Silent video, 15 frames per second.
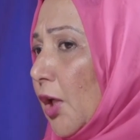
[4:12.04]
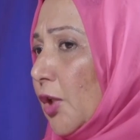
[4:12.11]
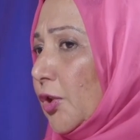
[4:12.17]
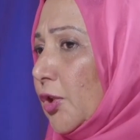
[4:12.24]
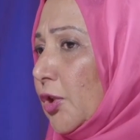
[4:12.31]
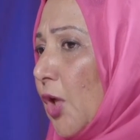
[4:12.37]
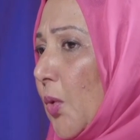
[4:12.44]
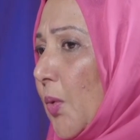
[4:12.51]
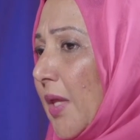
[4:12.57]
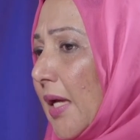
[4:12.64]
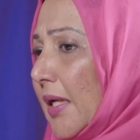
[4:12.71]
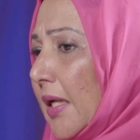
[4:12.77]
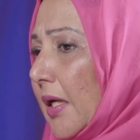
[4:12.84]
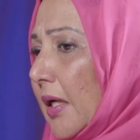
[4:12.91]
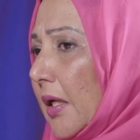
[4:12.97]
So
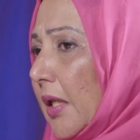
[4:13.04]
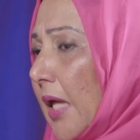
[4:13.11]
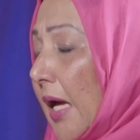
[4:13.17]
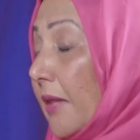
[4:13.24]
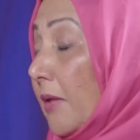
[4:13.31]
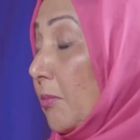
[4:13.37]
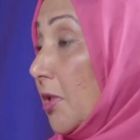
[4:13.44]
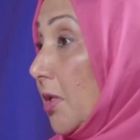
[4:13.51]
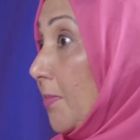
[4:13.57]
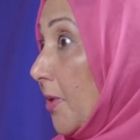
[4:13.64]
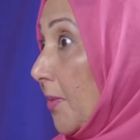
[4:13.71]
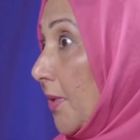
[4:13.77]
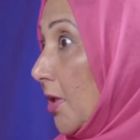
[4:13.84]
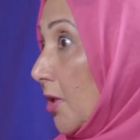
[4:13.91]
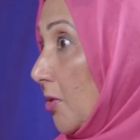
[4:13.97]
that, and the Muslim
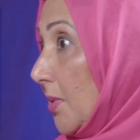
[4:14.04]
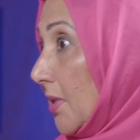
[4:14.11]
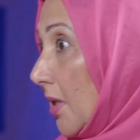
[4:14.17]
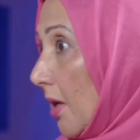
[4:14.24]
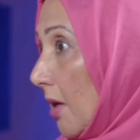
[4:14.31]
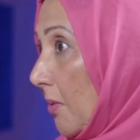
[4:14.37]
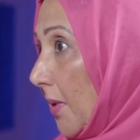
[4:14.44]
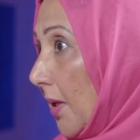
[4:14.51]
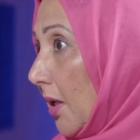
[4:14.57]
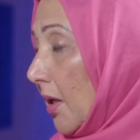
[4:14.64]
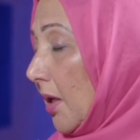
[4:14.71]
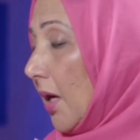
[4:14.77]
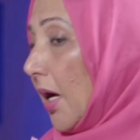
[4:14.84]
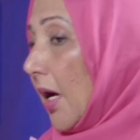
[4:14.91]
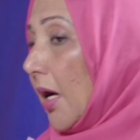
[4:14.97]
community was
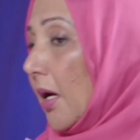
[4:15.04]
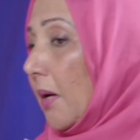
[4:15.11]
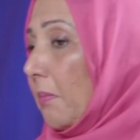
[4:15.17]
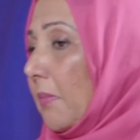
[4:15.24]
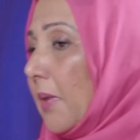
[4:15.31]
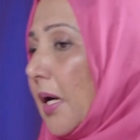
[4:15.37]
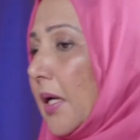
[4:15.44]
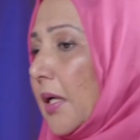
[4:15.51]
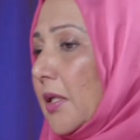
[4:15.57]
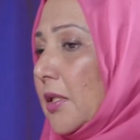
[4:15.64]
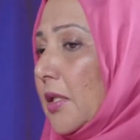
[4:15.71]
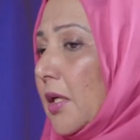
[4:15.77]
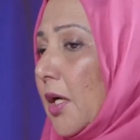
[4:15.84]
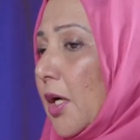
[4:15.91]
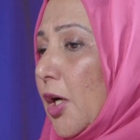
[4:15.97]
growing. And
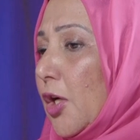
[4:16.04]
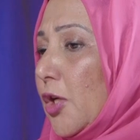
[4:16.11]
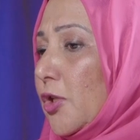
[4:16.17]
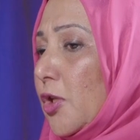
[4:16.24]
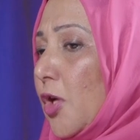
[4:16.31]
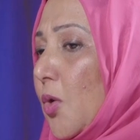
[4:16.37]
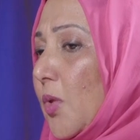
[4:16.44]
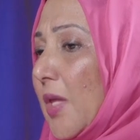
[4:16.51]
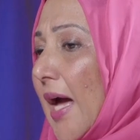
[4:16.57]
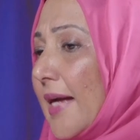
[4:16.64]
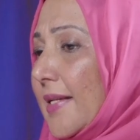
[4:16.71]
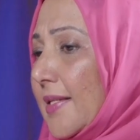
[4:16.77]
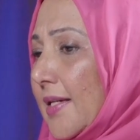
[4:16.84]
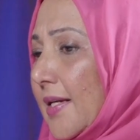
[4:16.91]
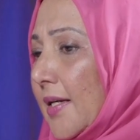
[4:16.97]
so the
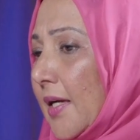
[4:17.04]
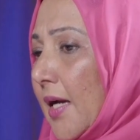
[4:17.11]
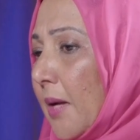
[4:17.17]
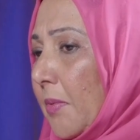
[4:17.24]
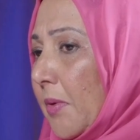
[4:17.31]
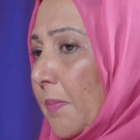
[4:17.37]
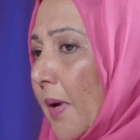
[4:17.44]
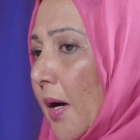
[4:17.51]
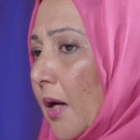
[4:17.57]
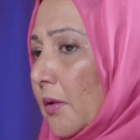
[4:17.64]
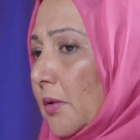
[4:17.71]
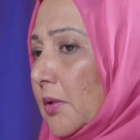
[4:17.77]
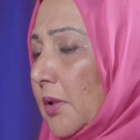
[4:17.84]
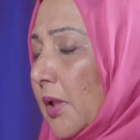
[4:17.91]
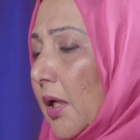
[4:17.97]
idea came
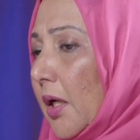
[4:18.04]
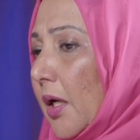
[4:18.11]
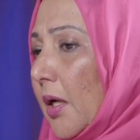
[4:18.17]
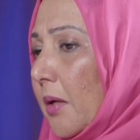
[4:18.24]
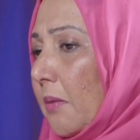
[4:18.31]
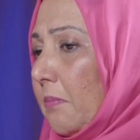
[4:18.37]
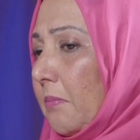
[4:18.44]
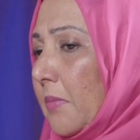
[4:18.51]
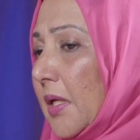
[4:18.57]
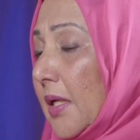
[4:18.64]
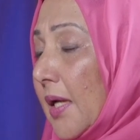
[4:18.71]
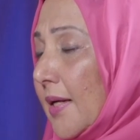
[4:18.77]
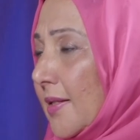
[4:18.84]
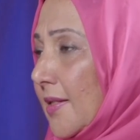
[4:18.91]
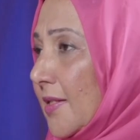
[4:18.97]
about in
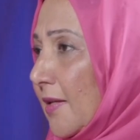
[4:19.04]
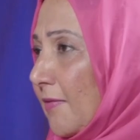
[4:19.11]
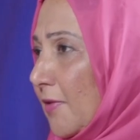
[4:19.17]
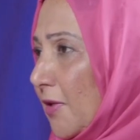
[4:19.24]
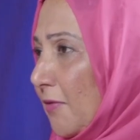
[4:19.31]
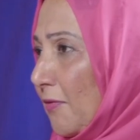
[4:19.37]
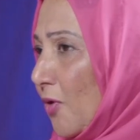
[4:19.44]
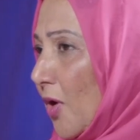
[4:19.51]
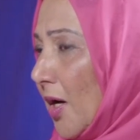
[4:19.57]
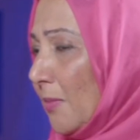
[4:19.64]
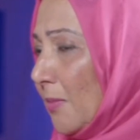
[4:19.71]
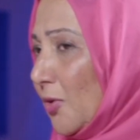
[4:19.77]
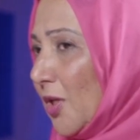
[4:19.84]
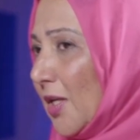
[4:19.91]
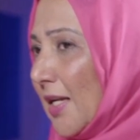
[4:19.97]
1974,
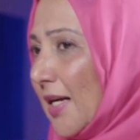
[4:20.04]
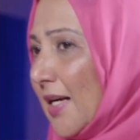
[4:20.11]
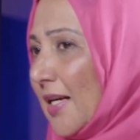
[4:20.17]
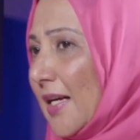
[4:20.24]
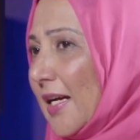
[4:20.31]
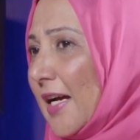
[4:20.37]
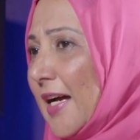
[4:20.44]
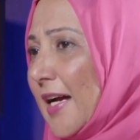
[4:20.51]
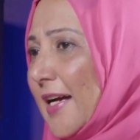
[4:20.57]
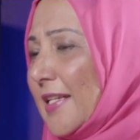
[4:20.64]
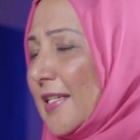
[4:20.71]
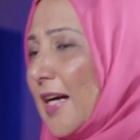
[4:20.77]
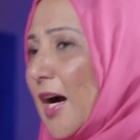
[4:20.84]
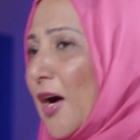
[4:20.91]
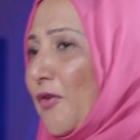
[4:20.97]
alhamdulillah,
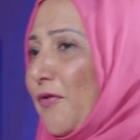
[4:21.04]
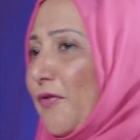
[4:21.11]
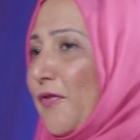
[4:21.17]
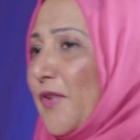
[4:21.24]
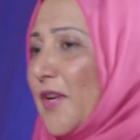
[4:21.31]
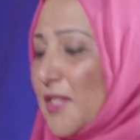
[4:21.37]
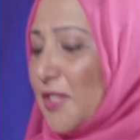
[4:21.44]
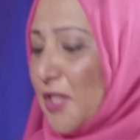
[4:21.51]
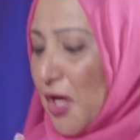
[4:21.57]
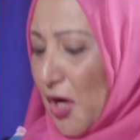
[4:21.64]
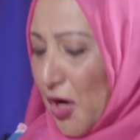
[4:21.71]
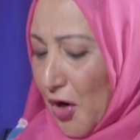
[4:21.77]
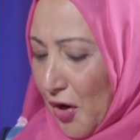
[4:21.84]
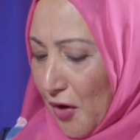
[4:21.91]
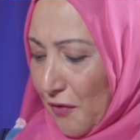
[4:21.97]
and our first
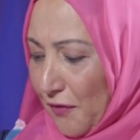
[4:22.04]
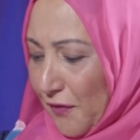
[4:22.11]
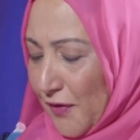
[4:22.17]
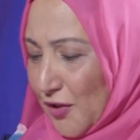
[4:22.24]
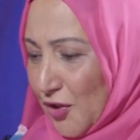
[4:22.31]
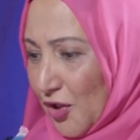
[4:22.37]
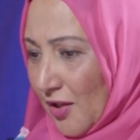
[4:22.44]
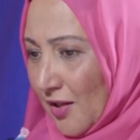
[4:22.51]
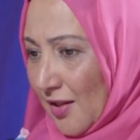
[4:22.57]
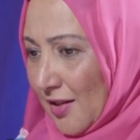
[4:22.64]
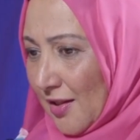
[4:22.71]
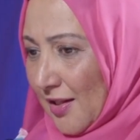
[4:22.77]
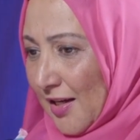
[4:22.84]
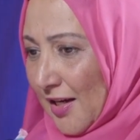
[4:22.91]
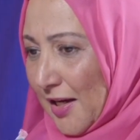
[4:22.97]

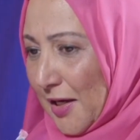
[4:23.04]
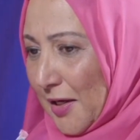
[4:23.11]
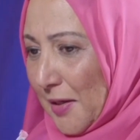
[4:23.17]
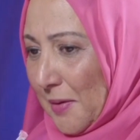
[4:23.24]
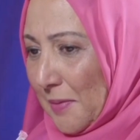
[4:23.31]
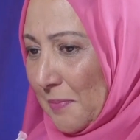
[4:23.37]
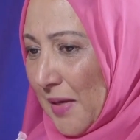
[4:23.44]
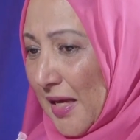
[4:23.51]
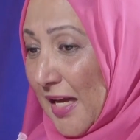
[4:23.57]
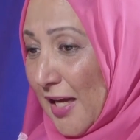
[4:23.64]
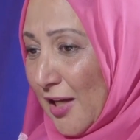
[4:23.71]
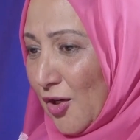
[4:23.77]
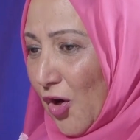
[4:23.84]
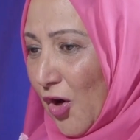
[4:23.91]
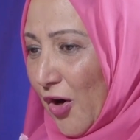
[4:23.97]
official
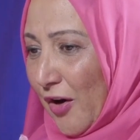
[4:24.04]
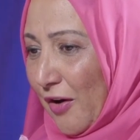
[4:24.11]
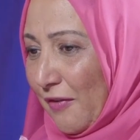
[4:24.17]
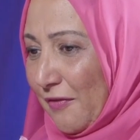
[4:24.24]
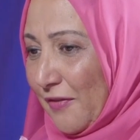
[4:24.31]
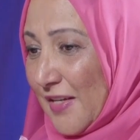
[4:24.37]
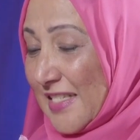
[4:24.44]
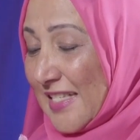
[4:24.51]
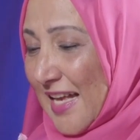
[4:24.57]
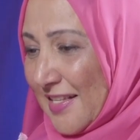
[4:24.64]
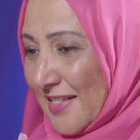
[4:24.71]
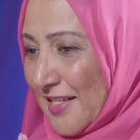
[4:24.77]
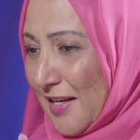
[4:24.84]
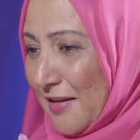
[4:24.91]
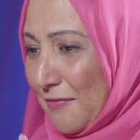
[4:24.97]
head of
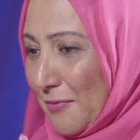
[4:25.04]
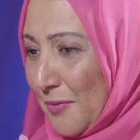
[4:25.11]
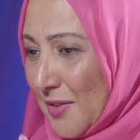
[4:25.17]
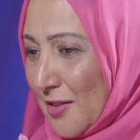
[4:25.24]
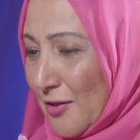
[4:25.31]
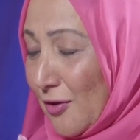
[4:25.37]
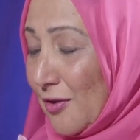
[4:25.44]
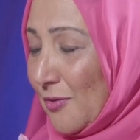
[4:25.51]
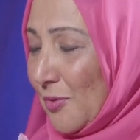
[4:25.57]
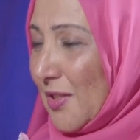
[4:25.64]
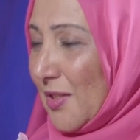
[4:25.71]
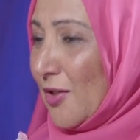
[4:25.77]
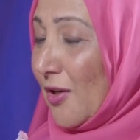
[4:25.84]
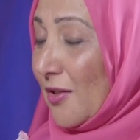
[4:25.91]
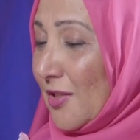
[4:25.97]
SANZAF
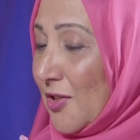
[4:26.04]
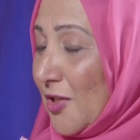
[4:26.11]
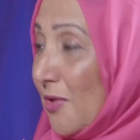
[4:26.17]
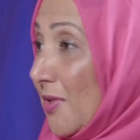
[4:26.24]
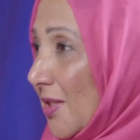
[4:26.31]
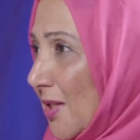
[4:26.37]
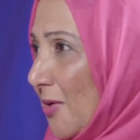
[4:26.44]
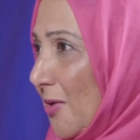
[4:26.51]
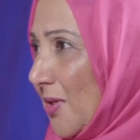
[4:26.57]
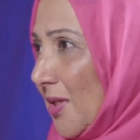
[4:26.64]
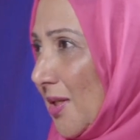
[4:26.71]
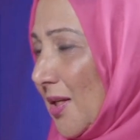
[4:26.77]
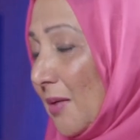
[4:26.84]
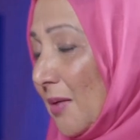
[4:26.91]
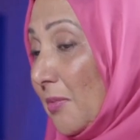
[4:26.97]
was Dr. Shoka
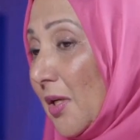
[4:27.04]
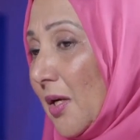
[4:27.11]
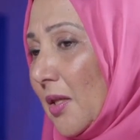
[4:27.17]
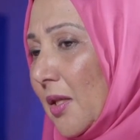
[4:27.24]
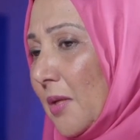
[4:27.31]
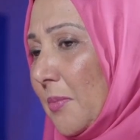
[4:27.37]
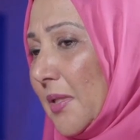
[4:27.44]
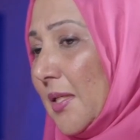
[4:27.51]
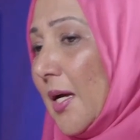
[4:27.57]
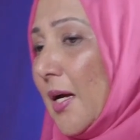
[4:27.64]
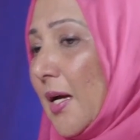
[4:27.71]
Token. Alhamdulillah, Allah may